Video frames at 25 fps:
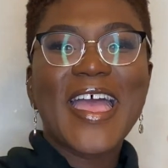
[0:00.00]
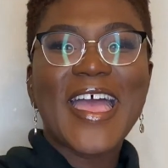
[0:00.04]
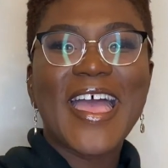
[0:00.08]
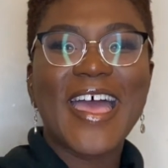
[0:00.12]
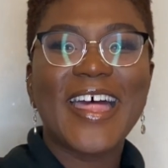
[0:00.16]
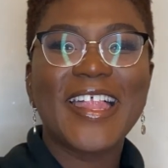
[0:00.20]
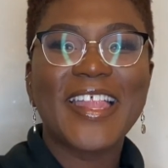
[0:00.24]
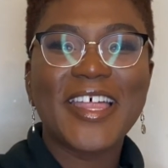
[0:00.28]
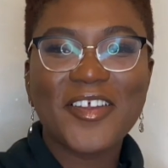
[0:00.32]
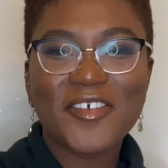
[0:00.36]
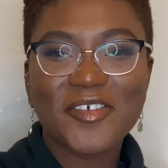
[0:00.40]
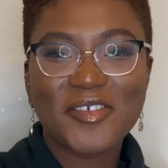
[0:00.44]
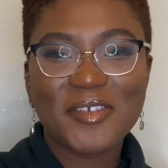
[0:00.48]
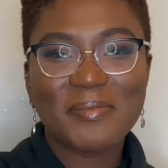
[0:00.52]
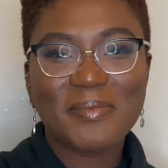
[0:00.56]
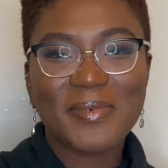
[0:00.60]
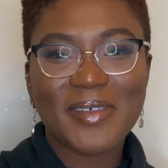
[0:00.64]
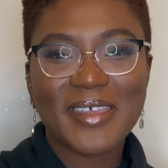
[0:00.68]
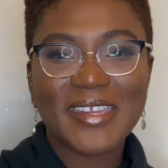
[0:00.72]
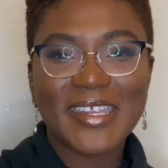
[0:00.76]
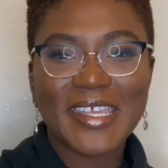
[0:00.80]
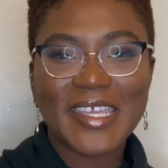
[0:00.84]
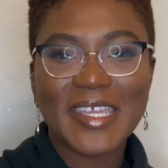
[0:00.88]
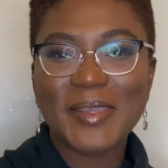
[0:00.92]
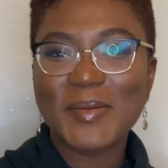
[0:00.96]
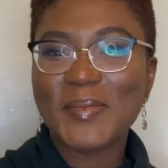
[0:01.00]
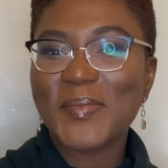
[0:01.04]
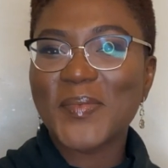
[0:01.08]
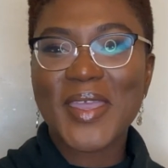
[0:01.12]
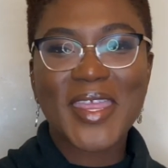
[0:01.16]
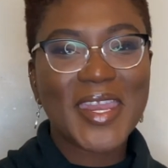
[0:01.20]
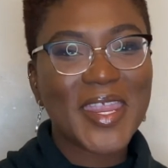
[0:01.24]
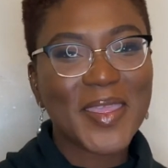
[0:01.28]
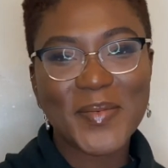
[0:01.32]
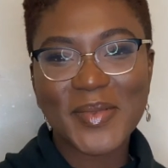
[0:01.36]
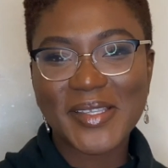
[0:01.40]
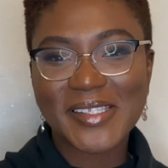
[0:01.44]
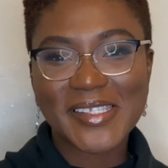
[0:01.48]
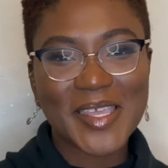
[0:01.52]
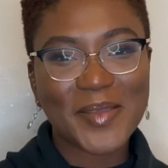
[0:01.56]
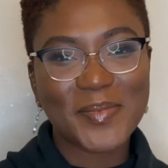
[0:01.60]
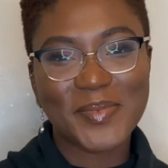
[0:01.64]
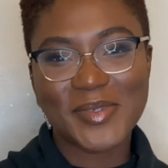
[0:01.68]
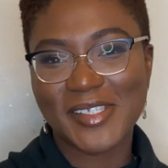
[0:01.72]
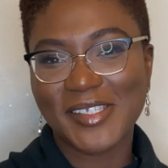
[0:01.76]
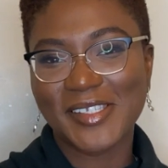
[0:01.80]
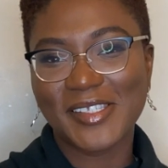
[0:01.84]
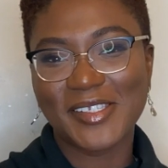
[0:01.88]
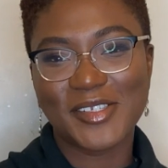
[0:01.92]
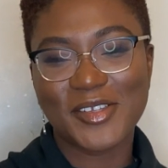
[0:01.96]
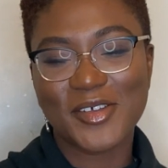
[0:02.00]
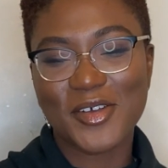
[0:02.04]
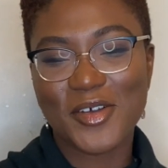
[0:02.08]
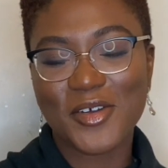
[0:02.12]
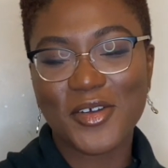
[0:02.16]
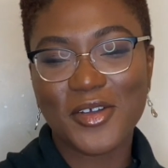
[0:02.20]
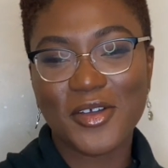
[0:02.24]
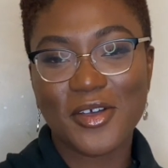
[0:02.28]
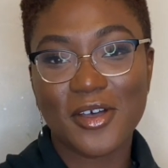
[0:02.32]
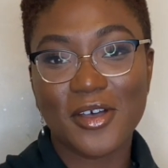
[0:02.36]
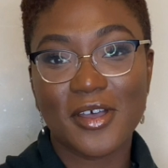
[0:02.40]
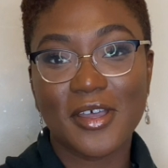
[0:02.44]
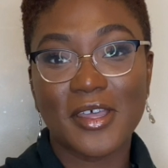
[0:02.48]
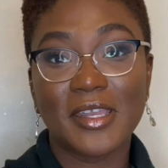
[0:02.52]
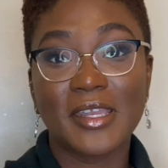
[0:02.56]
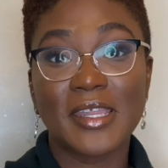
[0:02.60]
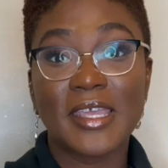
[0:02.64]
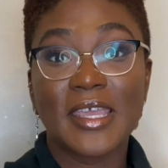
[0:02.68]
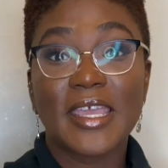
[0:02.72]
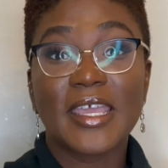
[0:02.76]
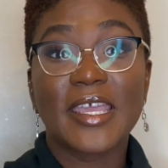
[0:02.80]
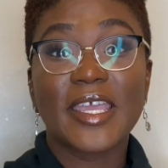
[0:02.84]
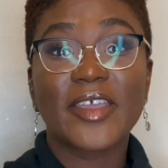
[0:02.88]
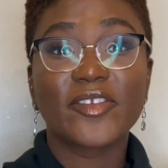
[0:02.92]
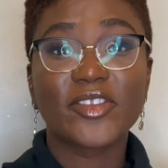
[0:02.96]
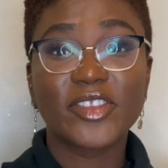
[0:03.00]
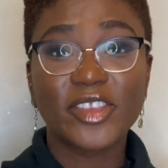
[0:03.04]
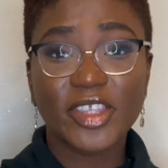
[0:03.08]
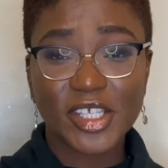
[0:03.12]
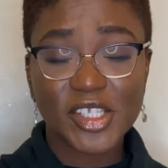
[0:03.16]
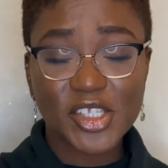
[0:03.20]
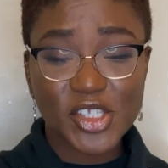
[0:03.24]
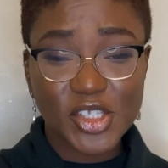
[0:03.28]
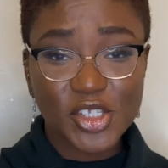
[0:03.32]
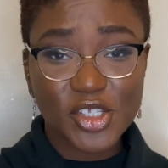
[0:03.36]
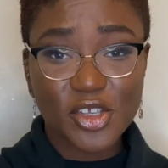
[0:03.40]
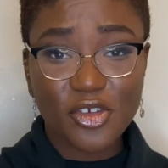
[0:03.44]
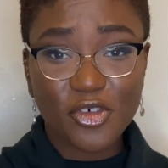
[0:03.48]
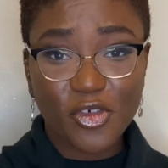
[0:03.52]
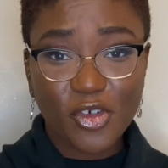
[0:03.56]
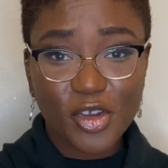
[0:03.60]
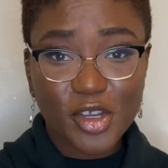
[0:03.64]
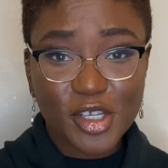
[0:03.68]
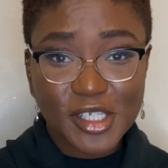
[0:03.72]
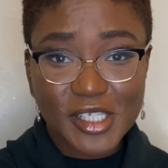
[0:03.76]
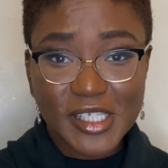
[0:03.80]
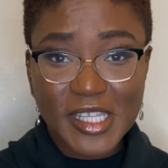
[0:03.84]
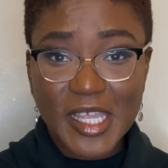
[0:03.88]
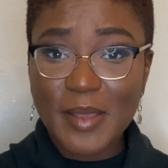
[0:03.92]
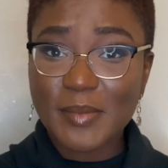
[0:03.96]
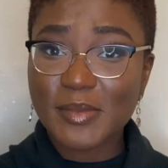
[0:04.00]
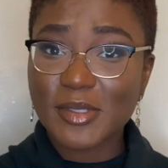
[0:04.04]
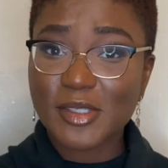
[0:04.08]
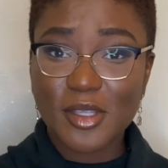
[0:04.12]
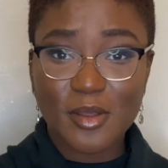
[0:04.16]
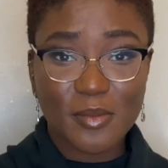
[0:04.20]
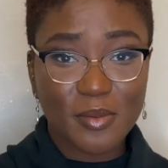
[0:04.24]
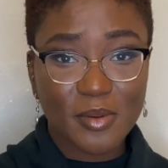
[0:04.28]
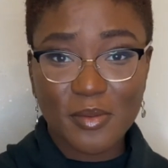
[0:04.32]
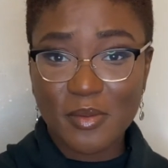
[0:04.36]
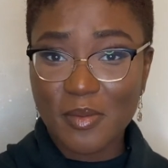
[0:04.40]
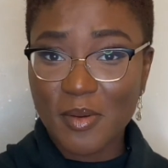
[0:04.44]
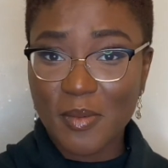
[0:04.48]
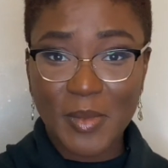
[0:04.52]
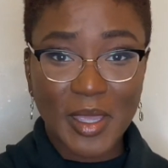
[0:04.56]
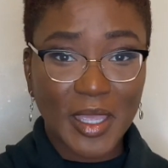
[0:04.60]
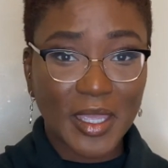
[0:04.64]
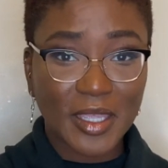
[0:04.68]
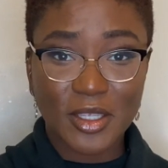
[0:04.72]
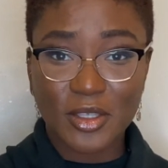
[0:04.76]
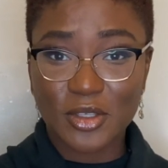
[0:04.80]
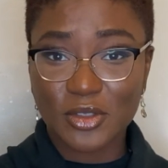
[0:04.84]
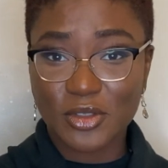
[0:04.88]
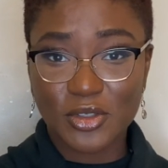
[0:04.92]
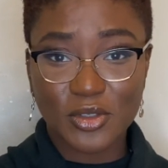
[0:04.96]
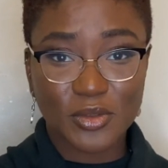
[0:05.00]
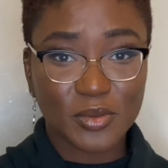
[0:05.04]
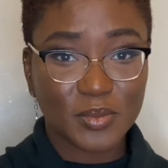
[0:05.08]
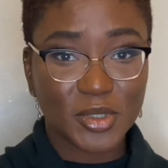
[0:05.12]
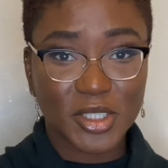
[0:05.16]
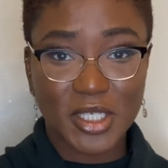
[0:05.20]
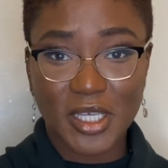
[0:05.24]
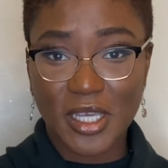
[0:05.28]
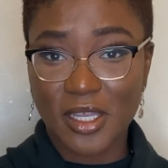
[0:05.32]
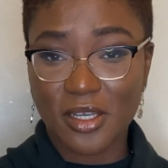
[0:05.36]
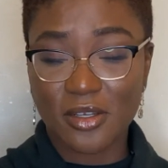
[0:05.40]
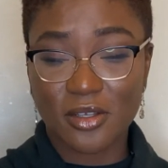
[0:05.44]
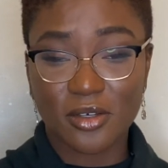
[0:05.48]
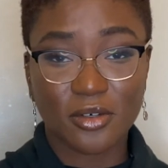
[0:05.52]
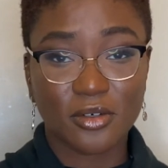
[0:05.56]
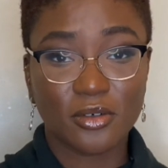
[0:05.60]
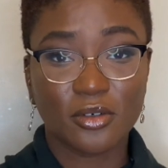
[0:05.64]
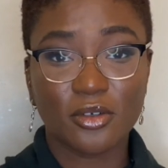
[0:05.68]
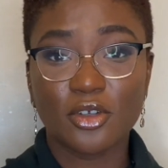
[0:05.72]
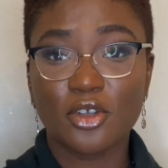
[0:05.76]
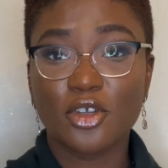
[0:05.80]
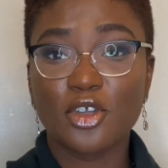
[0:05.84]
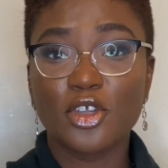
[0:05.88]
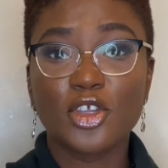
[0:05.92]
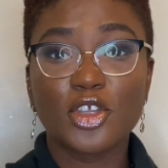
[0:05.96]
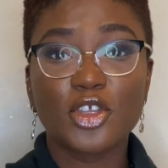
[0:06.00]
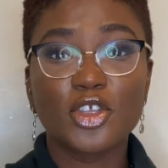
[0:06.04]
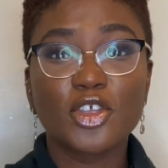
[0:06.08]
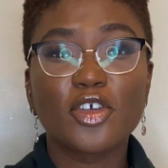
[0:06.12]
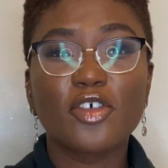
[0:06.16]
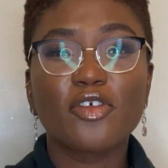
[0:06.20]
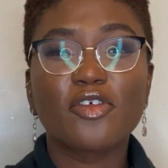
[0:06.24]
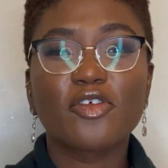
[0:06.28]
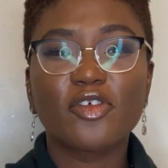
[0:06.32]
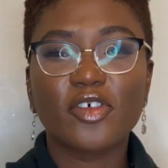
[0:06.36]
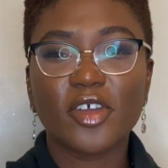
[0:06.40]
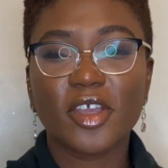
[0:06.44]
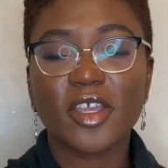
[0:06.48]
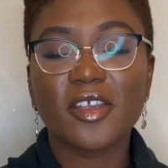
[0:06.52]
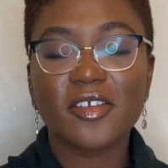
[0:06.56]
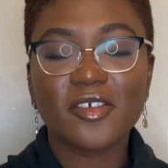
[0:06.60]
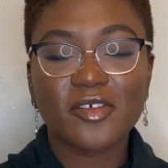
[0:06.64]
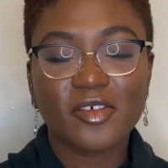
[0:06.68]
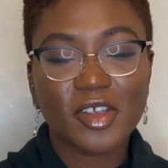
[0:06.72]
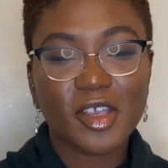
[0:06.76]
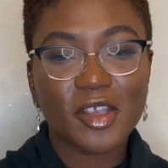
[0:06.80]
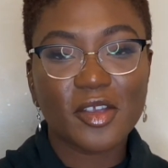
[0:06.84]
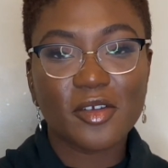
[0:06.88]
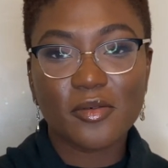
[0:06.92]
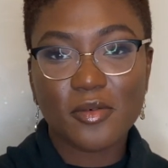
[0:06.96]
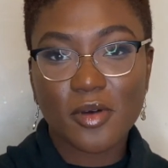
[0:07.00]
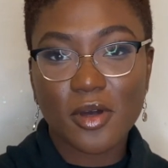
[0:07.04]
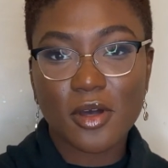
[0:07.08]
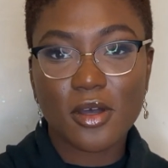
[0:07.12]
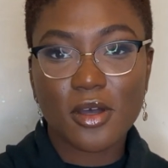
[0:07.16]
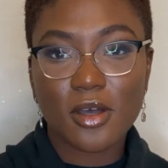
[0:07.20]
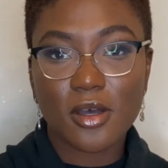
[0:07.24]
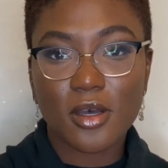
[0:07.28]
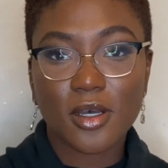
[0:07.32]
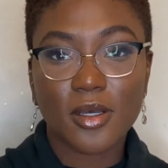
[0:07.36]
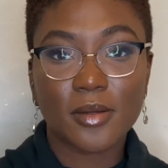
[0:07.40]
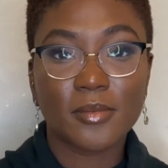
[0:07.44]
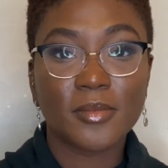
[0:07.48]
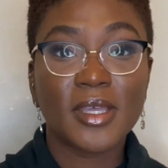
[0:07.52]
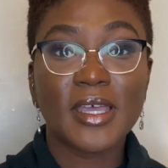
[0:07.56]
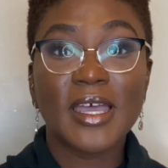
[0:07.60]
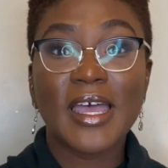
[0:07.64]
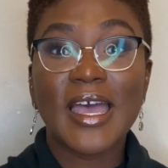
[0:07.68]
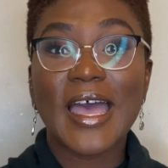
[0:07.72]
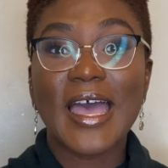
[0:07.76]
Everybody, my name is Ebisindolgon. If this is your first time stopping by my YouTube channel, you're very welcome.